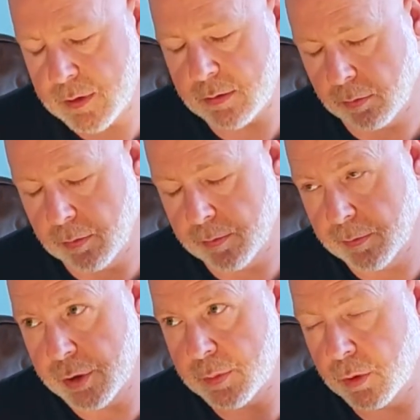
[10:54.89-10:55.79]

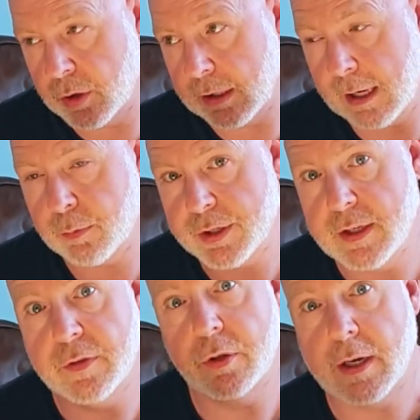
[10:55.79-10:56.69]
much more
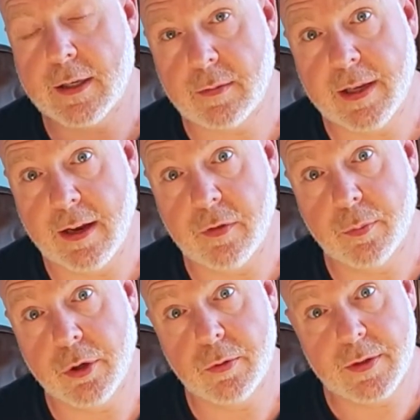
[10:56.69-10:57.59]
collaborative and you get to meet
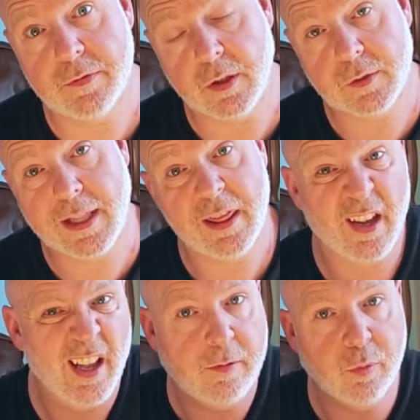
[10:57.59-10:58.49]
everybody who's involved in
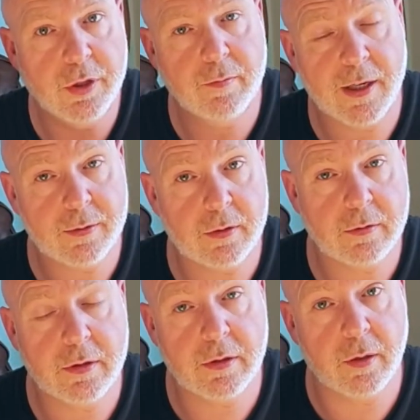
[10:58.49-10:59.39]
it. You might as well
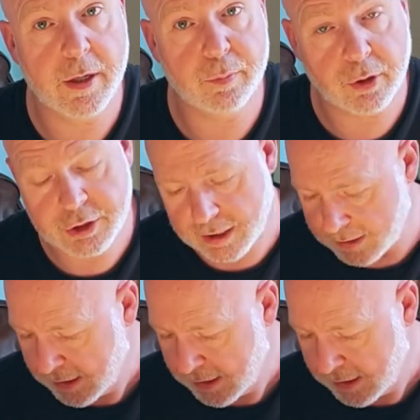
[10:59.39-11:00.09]
term it a project.